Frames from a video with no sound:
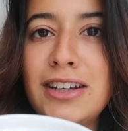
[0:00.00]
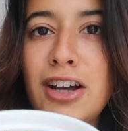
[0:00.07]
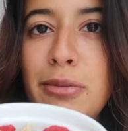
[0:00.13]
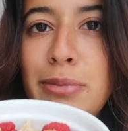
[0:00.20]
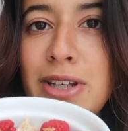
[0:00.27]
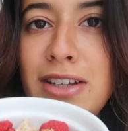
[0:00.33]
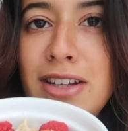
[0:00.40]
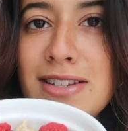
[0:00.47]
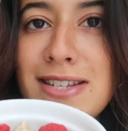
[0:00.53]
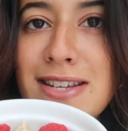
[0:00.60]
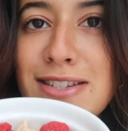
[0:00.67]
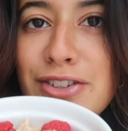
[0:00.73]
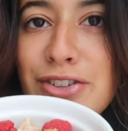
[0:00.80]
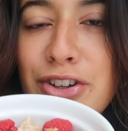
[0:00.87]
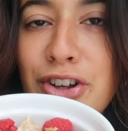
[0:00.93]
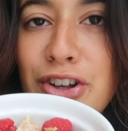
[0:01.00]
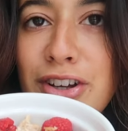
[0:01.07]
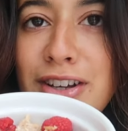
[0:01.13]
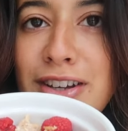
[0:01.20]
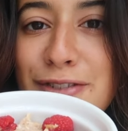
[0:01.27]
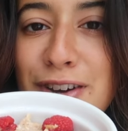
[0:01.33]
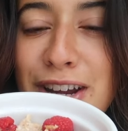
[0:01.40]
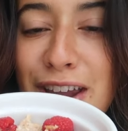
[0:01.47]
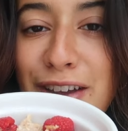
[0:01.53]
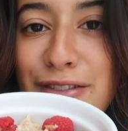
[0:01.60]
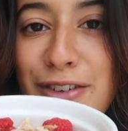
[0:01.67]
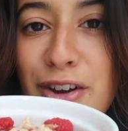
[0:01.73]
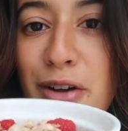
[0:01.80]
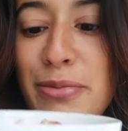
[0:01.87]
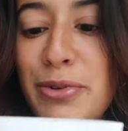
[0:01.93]
Tell me this doesn't look freaking
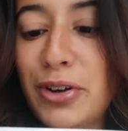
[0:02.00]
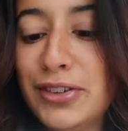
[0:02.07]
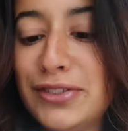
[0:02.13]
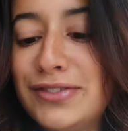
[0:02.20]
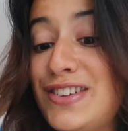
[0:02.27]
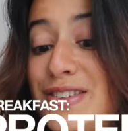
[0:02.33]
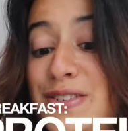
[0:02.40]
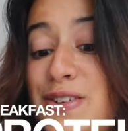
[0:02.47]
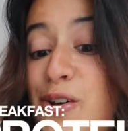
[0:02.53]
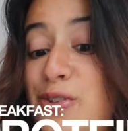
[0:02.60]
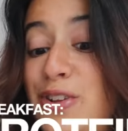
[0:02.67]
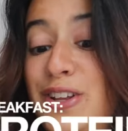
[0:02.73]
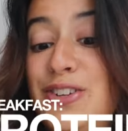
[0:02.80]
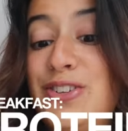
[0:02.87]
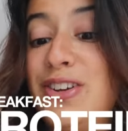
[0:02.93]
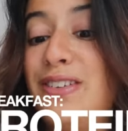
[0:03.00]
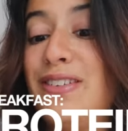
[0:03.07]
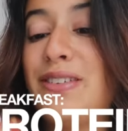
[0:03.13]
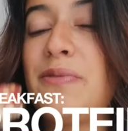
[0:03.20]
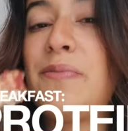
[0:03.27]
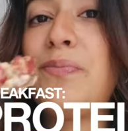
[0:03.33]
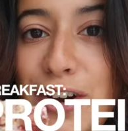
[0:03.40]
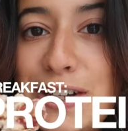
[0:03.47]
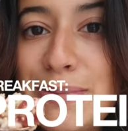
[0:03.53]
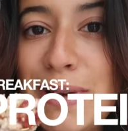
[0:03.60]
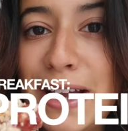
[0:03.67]
phenomenal. So delicious. First